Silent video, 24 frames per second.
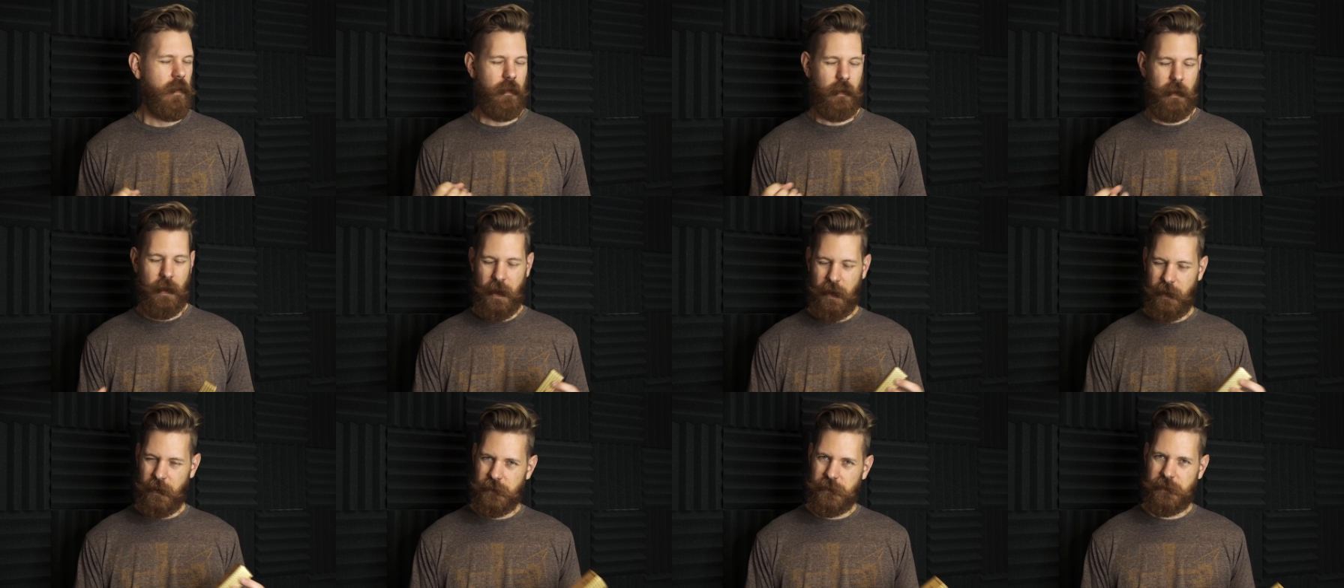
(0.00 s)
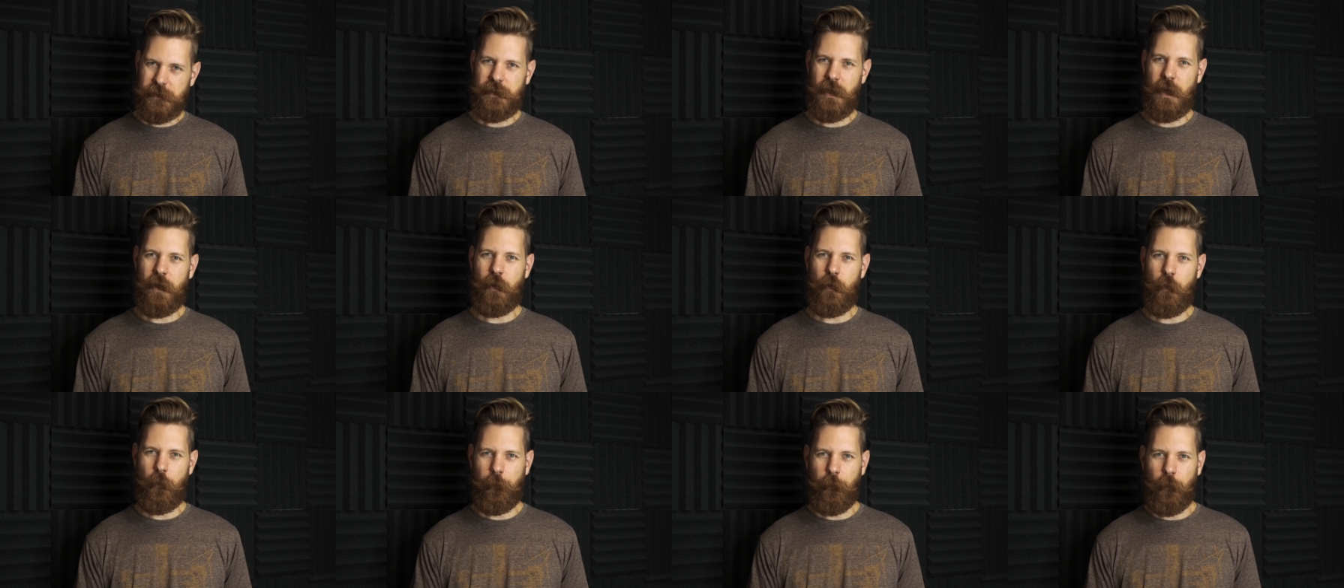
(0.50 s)
kind of
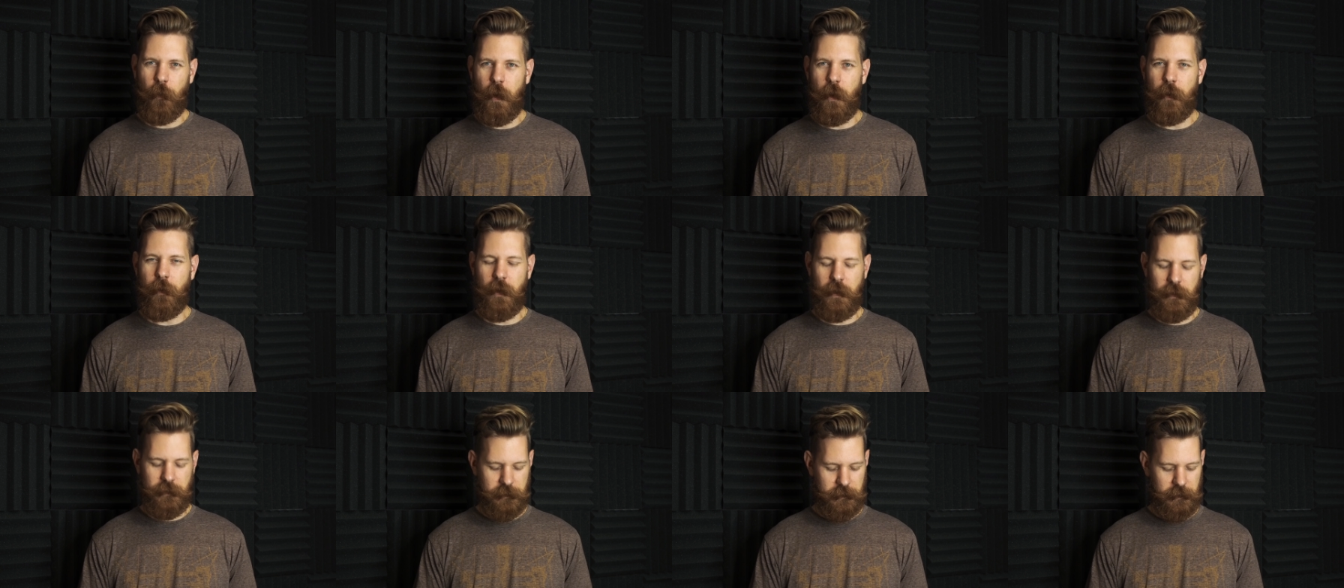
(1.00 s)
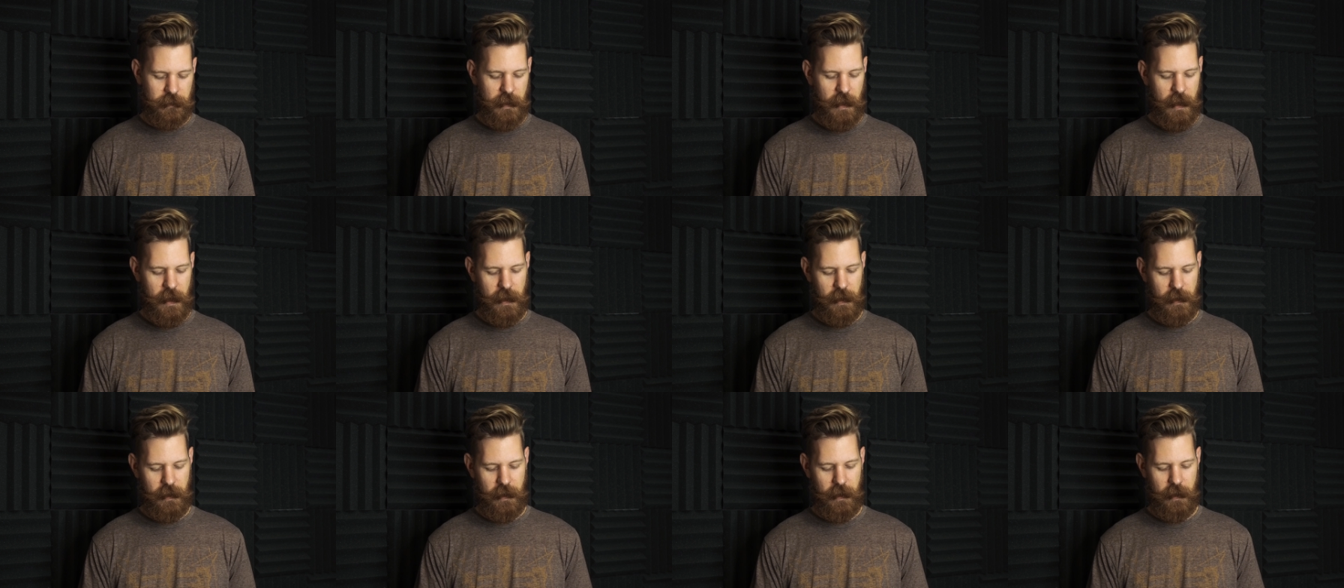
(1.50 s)
subtle fragrance
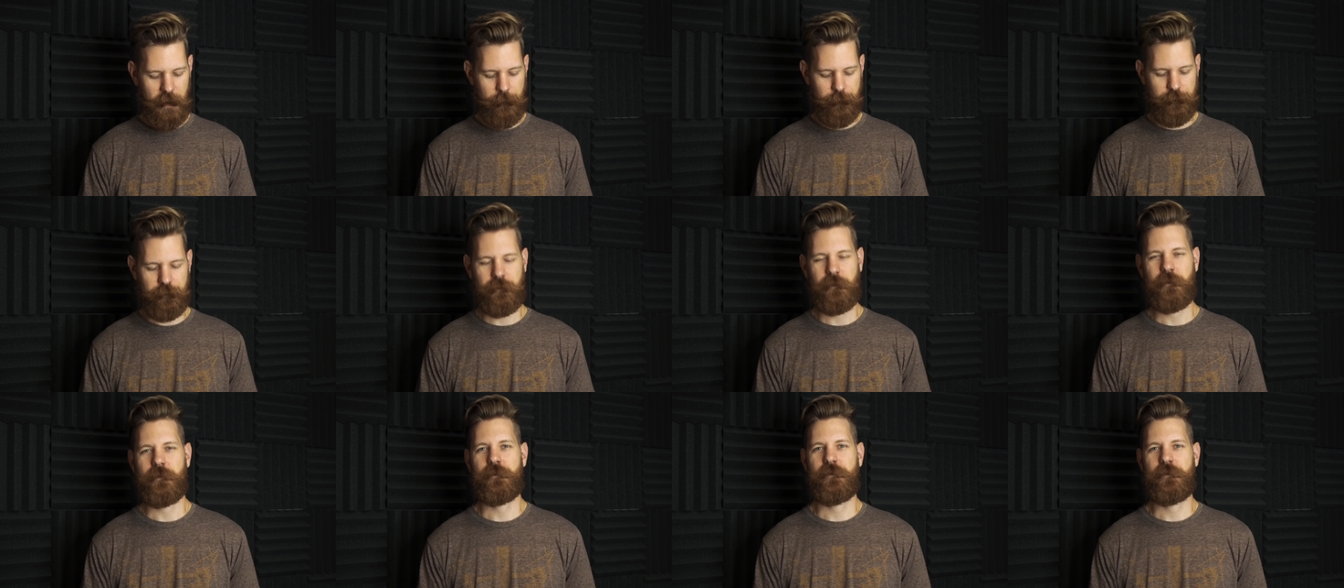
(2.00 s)
that um,